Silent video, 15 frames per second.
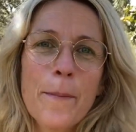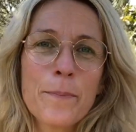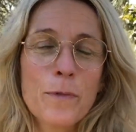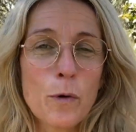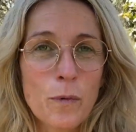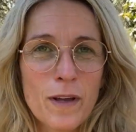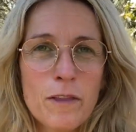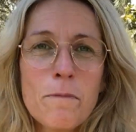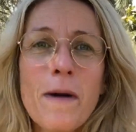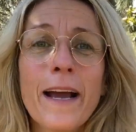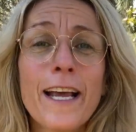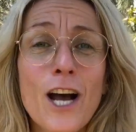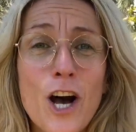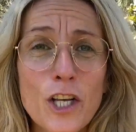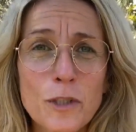with my
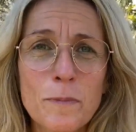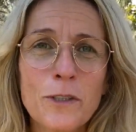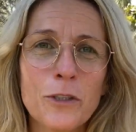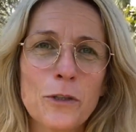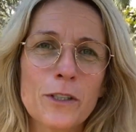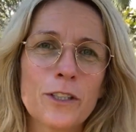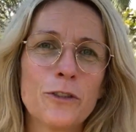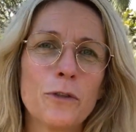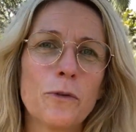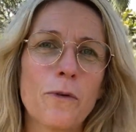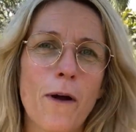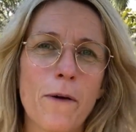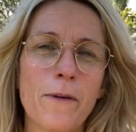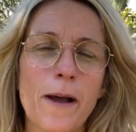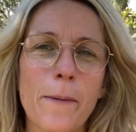husband, Dirk, and two
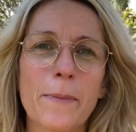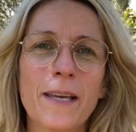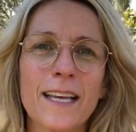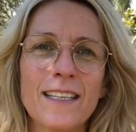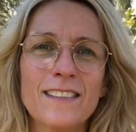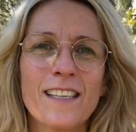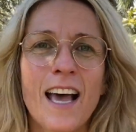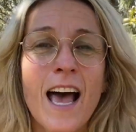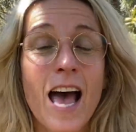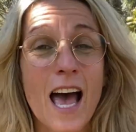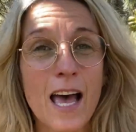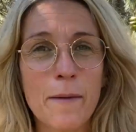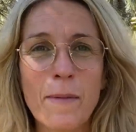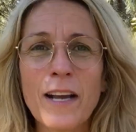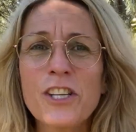growing up kids.
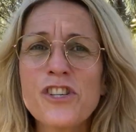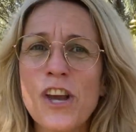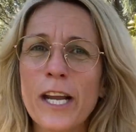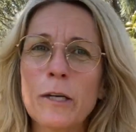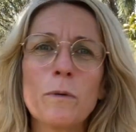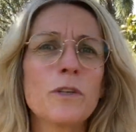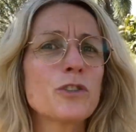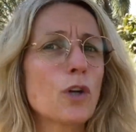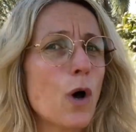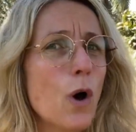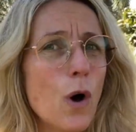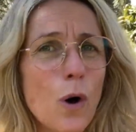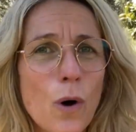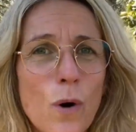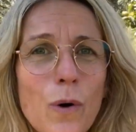And my channel is
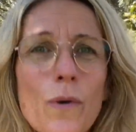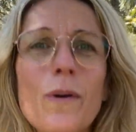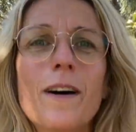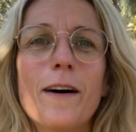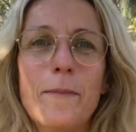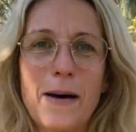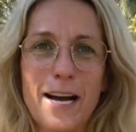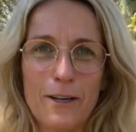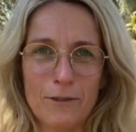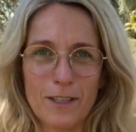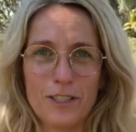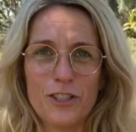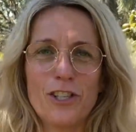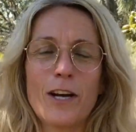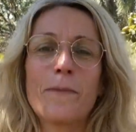all about
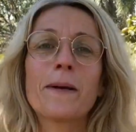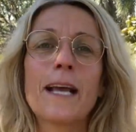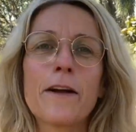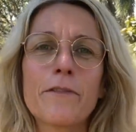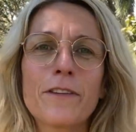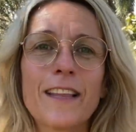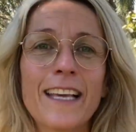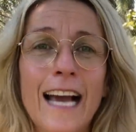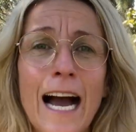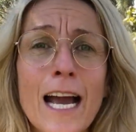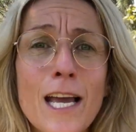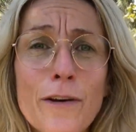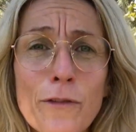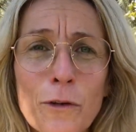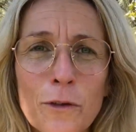sharing everything I
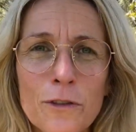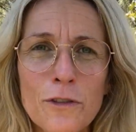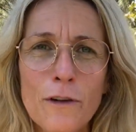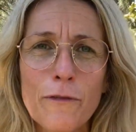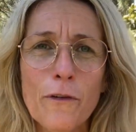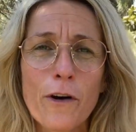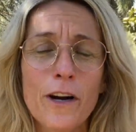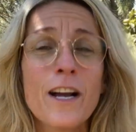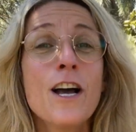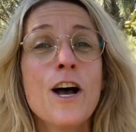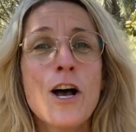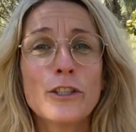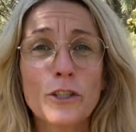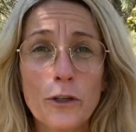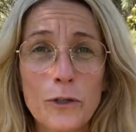have learned so far,
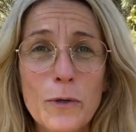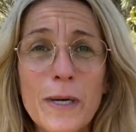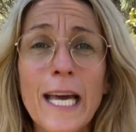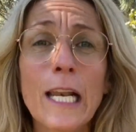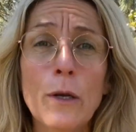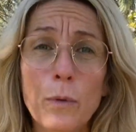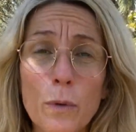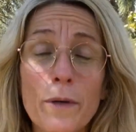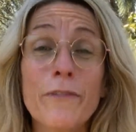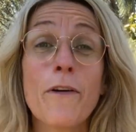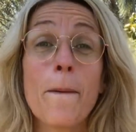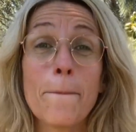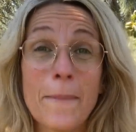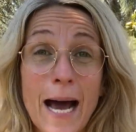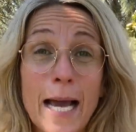so you can learn
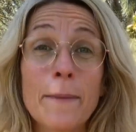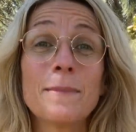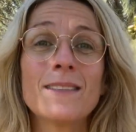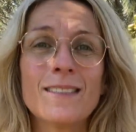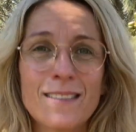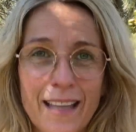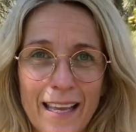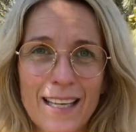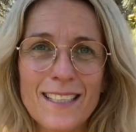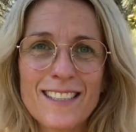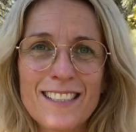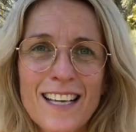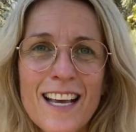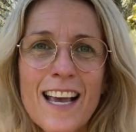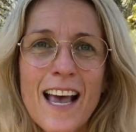from my mistakes.
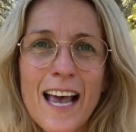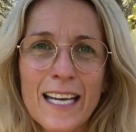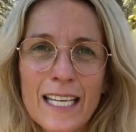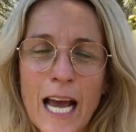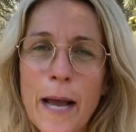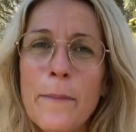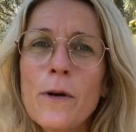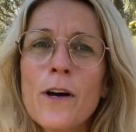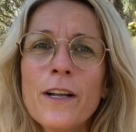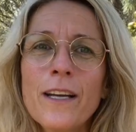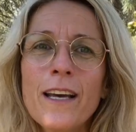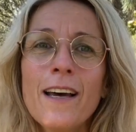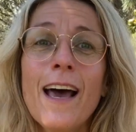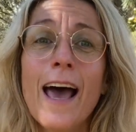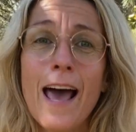And I'm
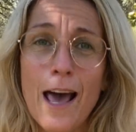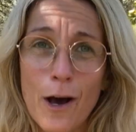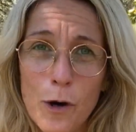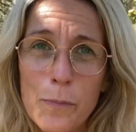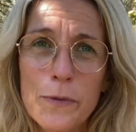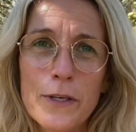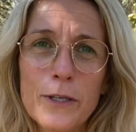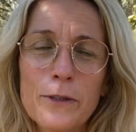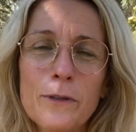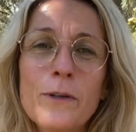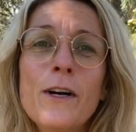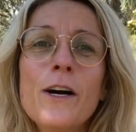gonna help you